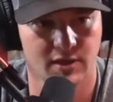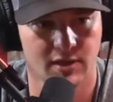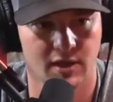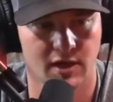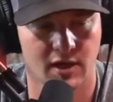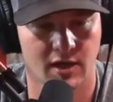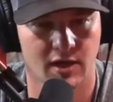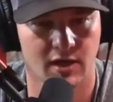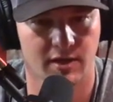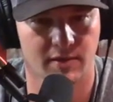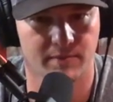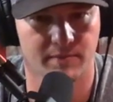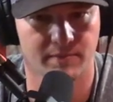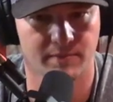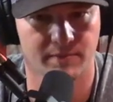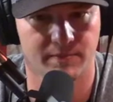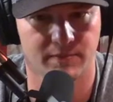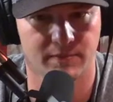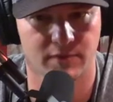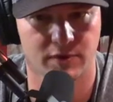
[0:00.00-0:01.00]

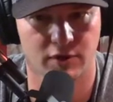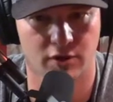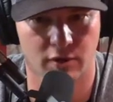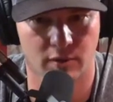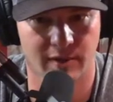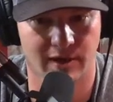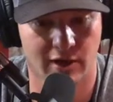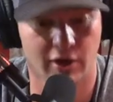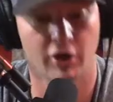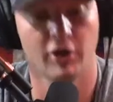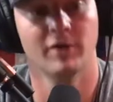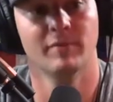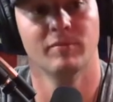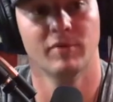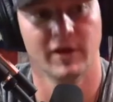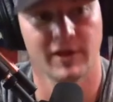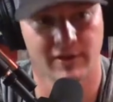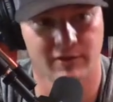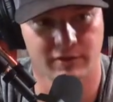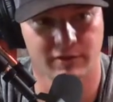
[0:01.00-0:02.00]
in our
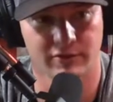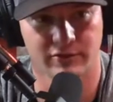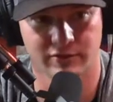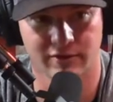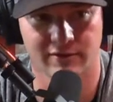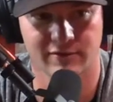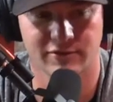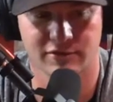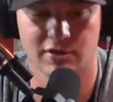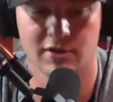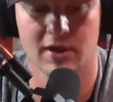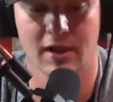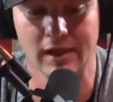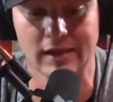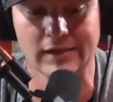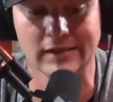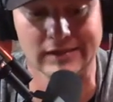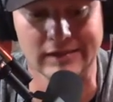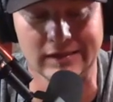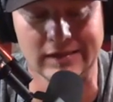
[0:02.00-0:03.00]
upbringing through the service. And you're
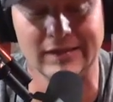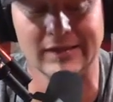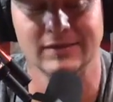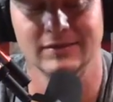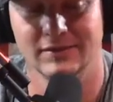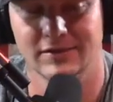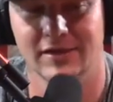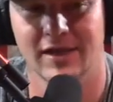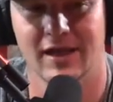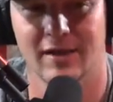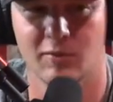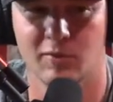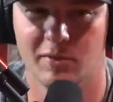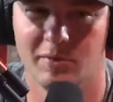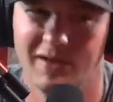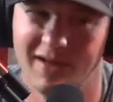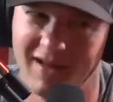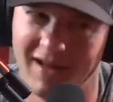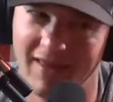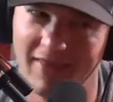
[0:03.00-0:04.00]
like, yeah, kind of want to
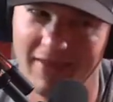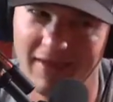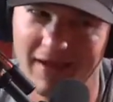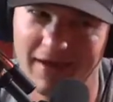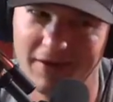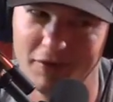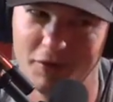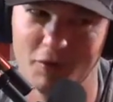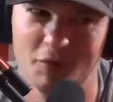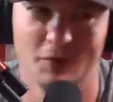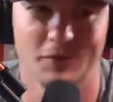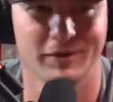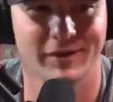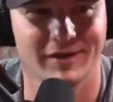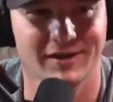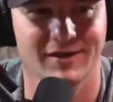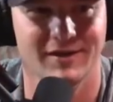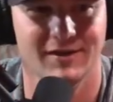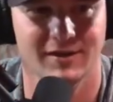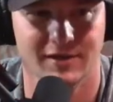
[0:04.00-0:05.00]
be like that dude.
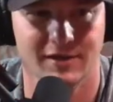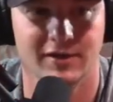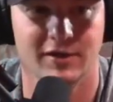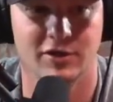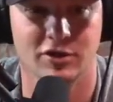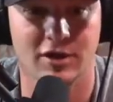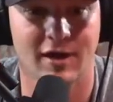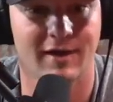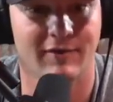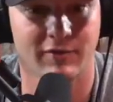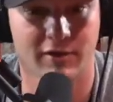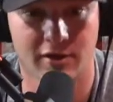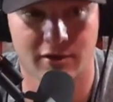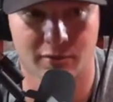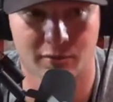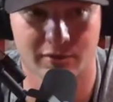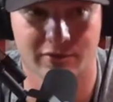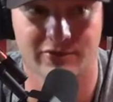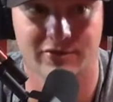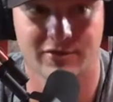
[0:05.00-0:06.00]
And then you have the other
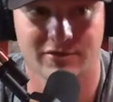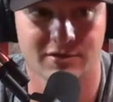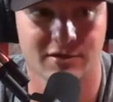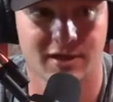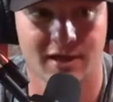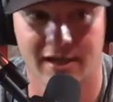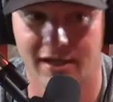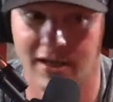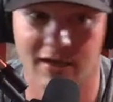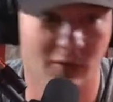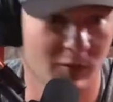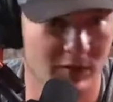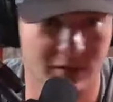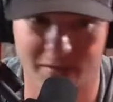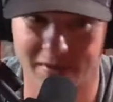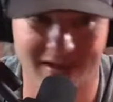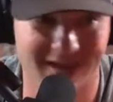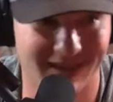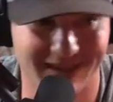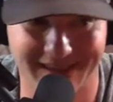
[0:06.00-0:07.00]
ones that you're like, I don't want to
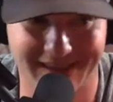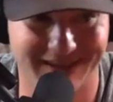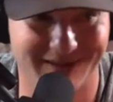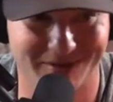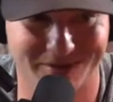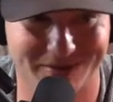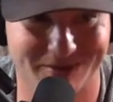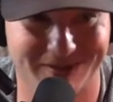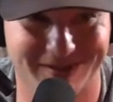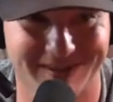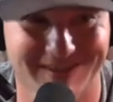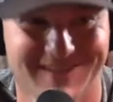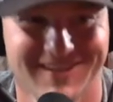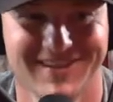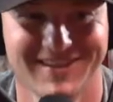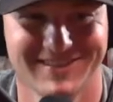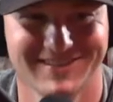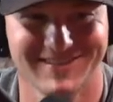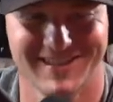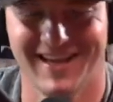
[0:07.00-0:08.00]
be like that dude.
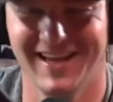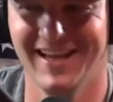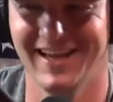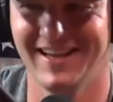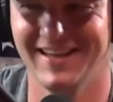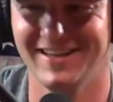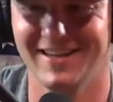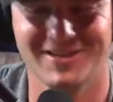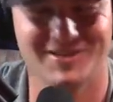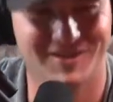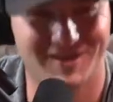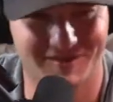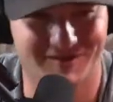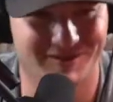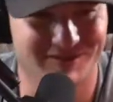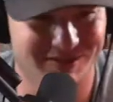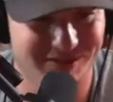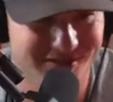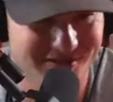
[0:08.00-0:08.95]
So, was there